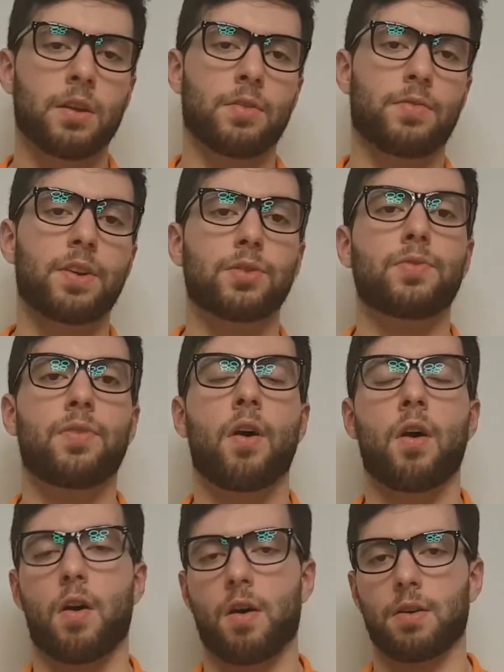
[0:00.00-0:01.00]
First of
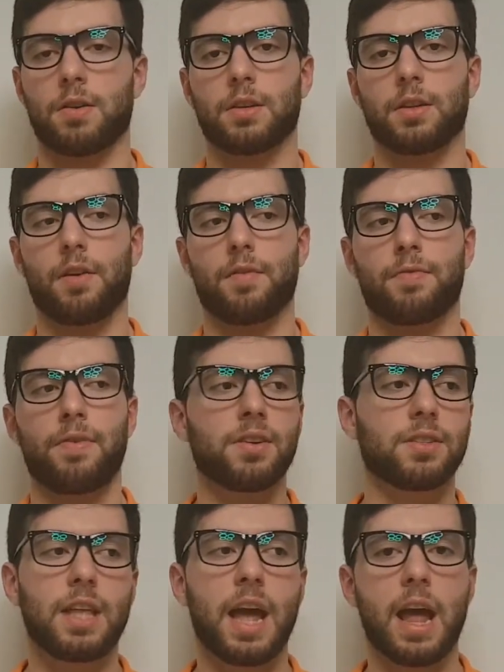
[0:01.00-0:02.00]
all,
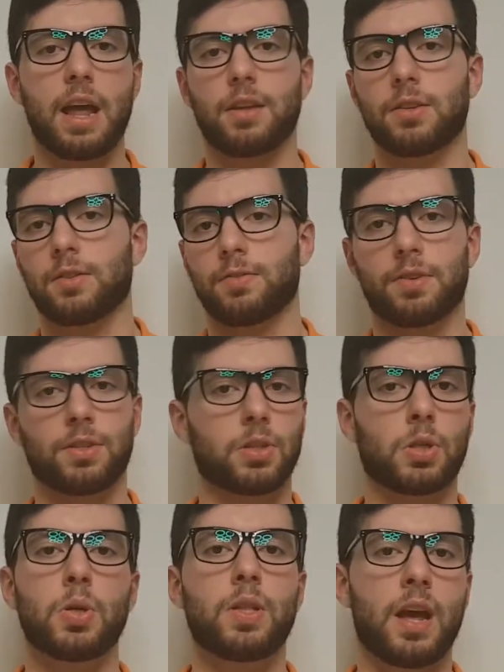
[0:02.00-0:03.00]
first day, first
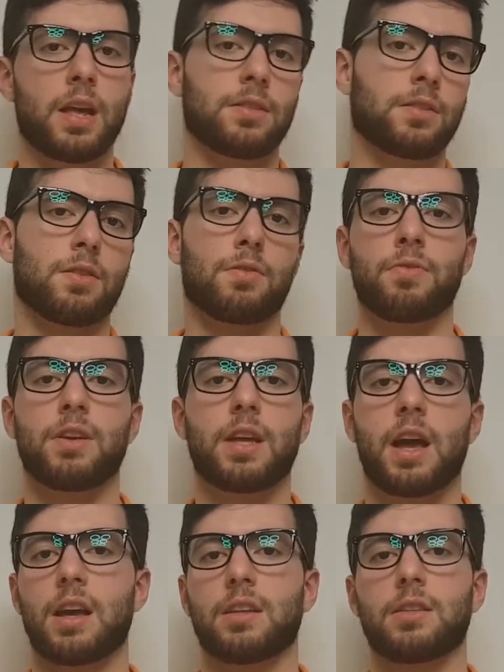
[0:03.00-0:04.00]
2 days, 3
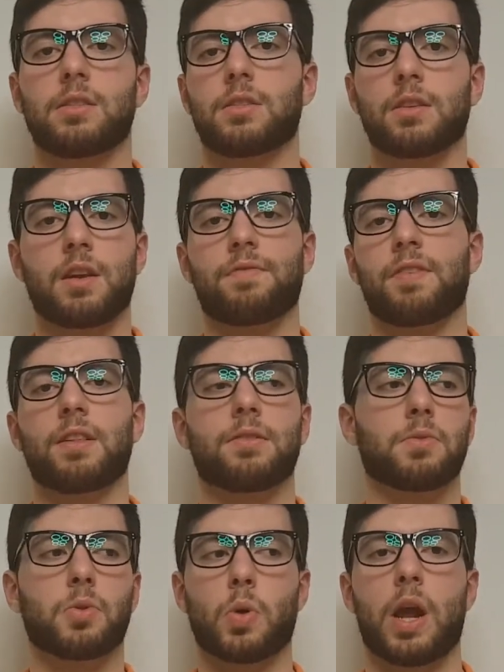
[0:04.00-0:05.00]
days, it's gonna feel
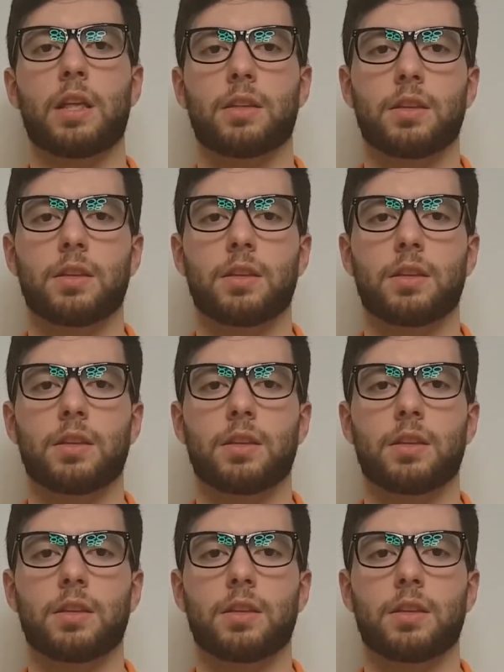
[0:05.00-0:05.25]
great.